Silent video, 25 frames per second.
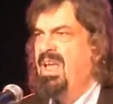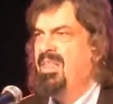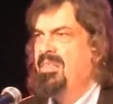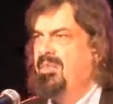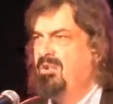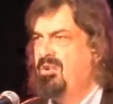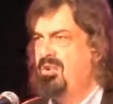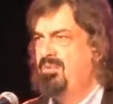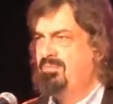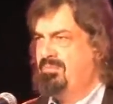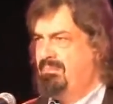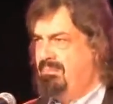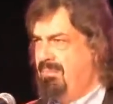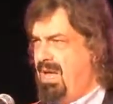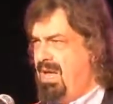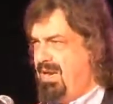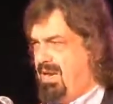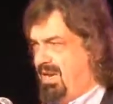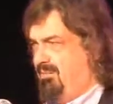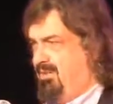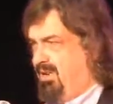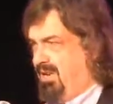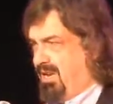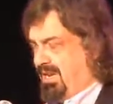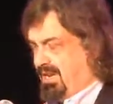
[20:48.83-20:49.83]
There are
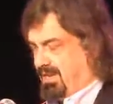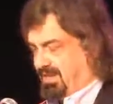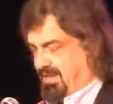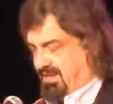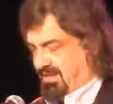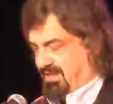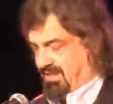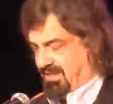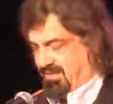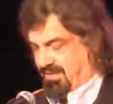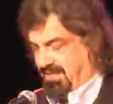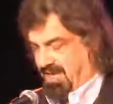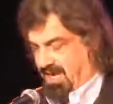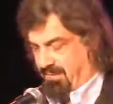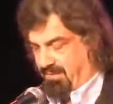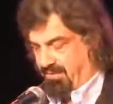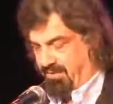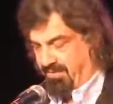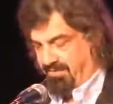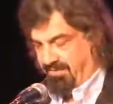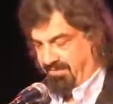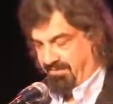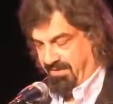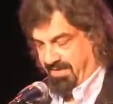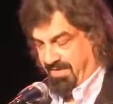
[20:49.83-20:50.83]
many ridiculous
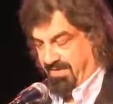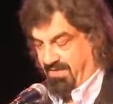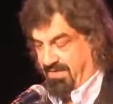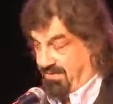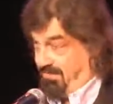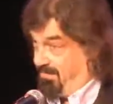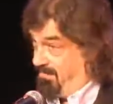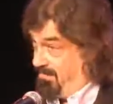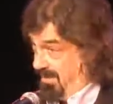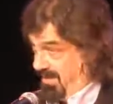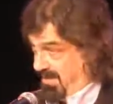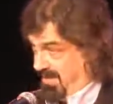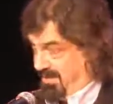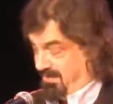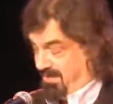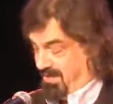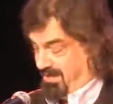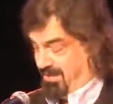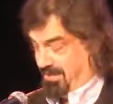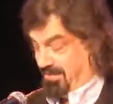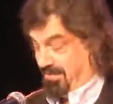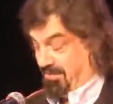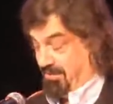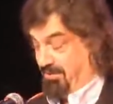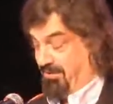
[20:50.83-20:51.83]
examples of this, believe me, I'm
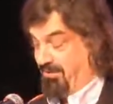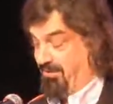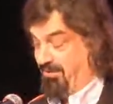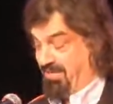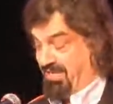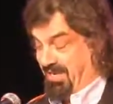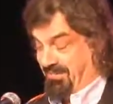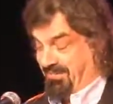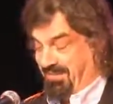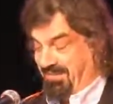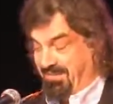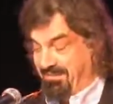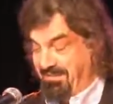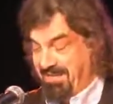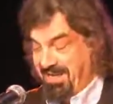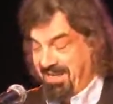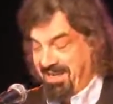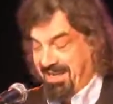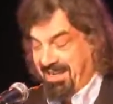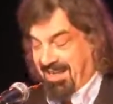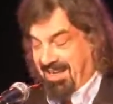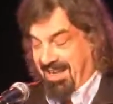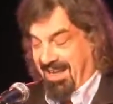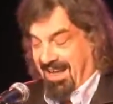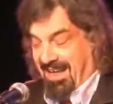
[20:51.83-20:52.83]
going to go into some of them,
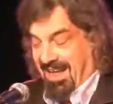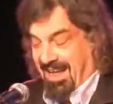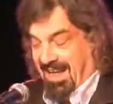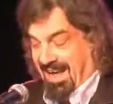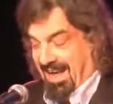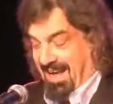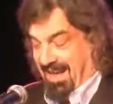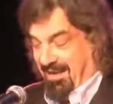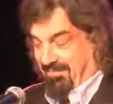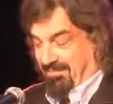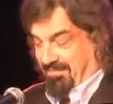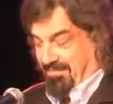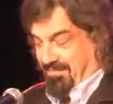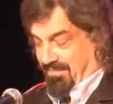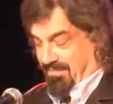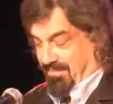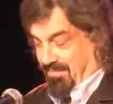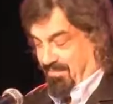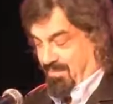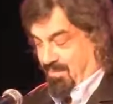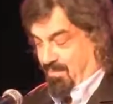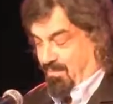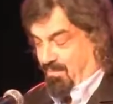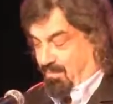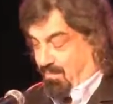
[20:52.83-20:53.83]
um,
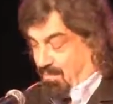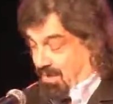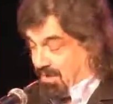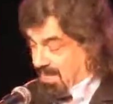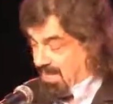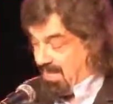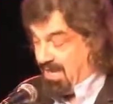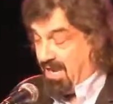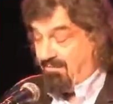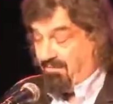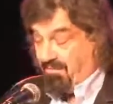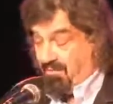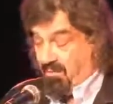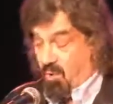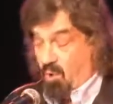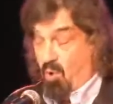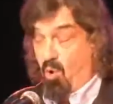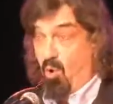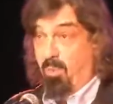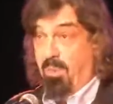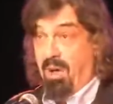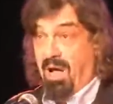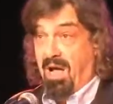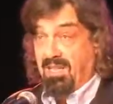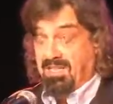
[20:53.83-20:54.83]
but they come from
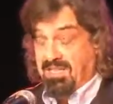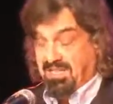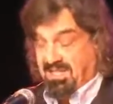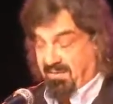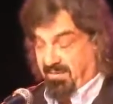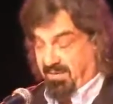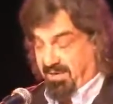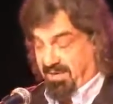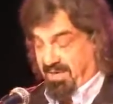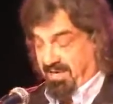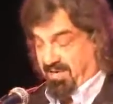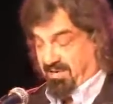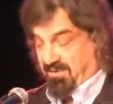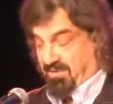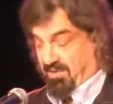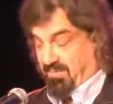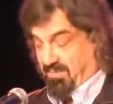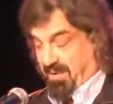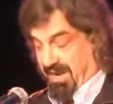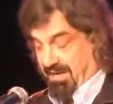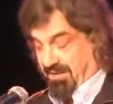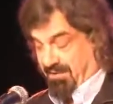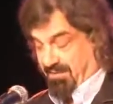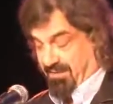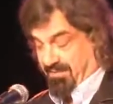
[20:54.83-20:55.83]
all parts of the political
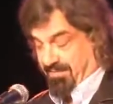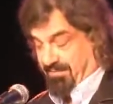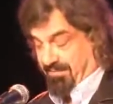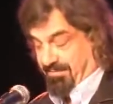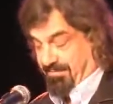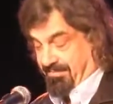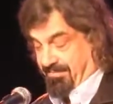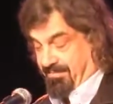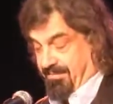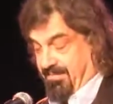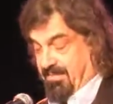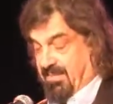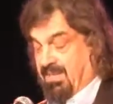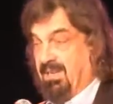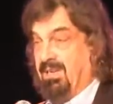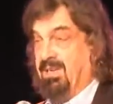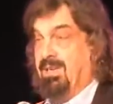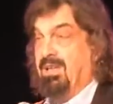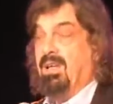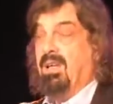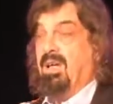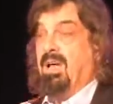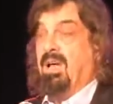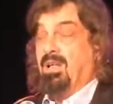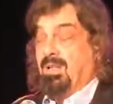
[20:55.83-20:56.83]
spectrum.
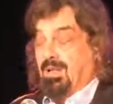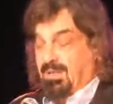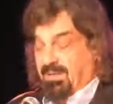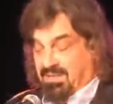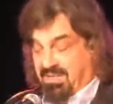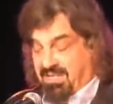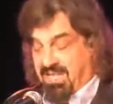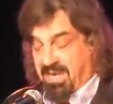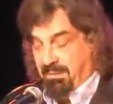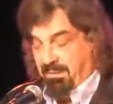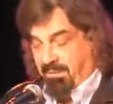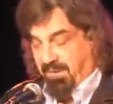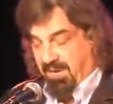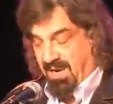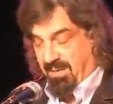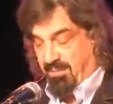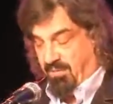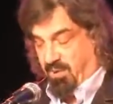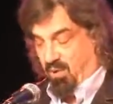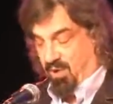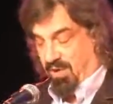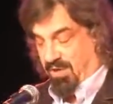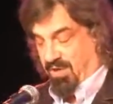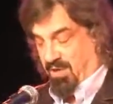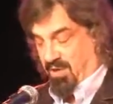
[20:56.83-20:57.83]
Simply
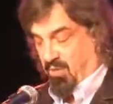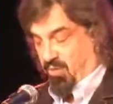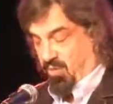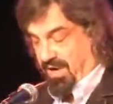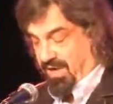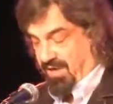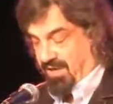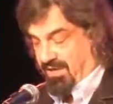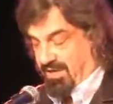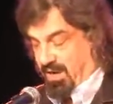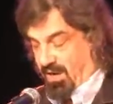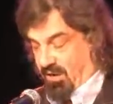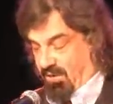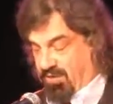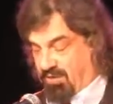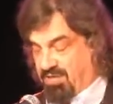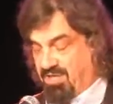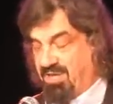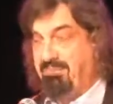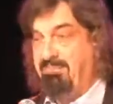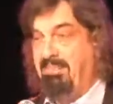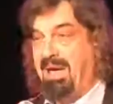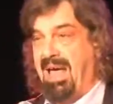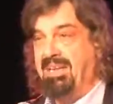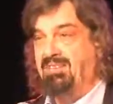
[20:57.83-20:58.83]
put, we indulge
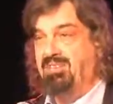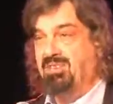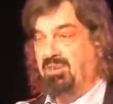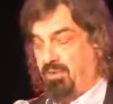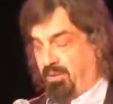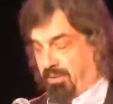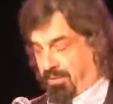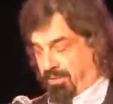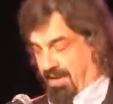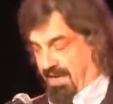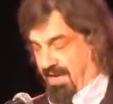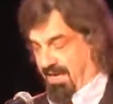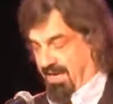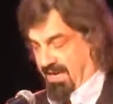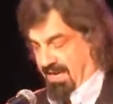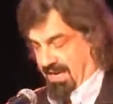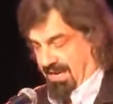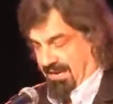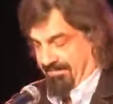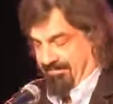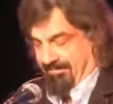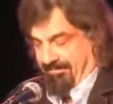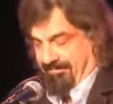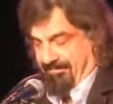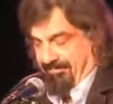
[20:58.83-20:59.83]
in magical thinking,
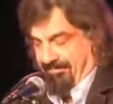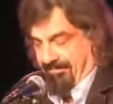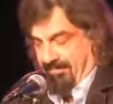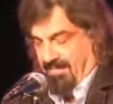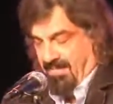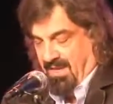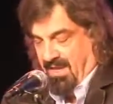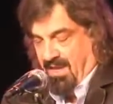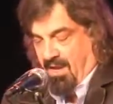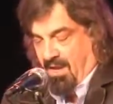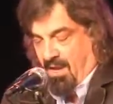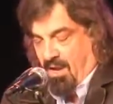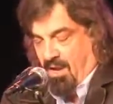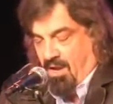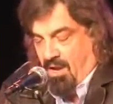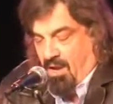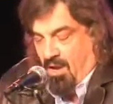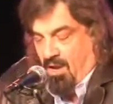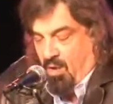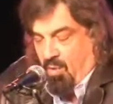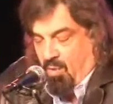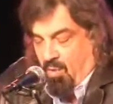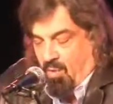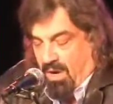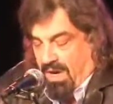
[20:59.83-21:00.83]

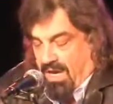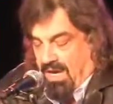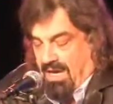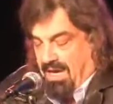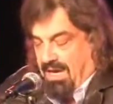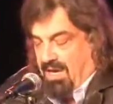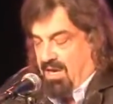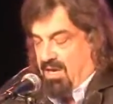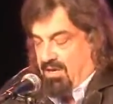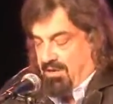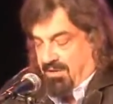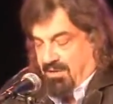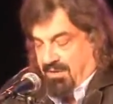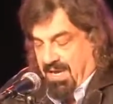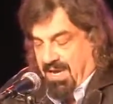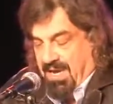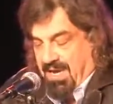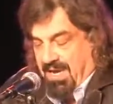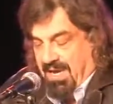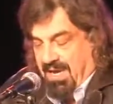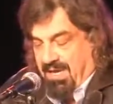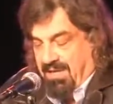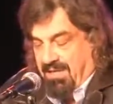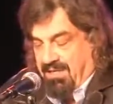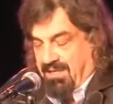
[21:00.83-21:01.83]
we
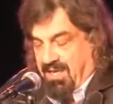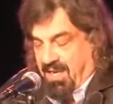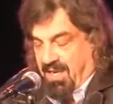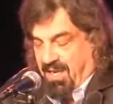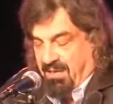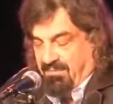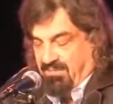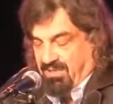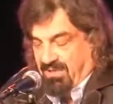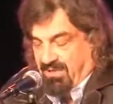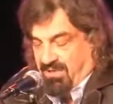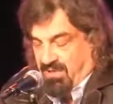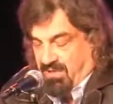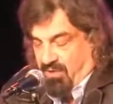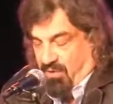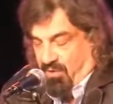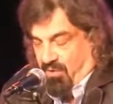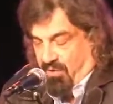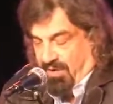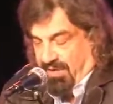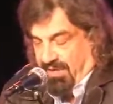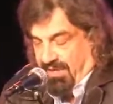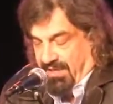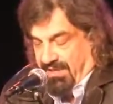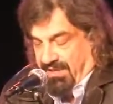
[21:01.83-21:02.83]
think in terms of
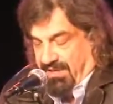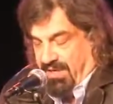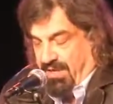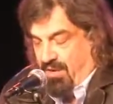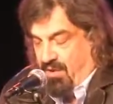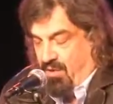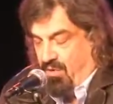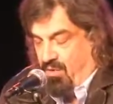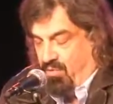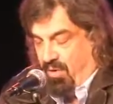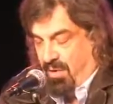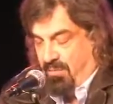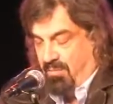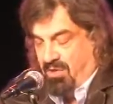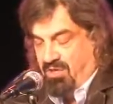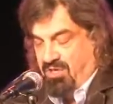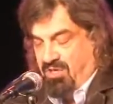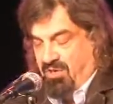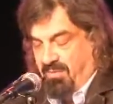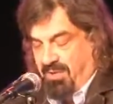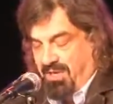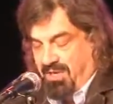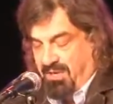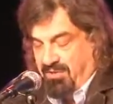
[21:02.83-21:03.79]
stories when we should be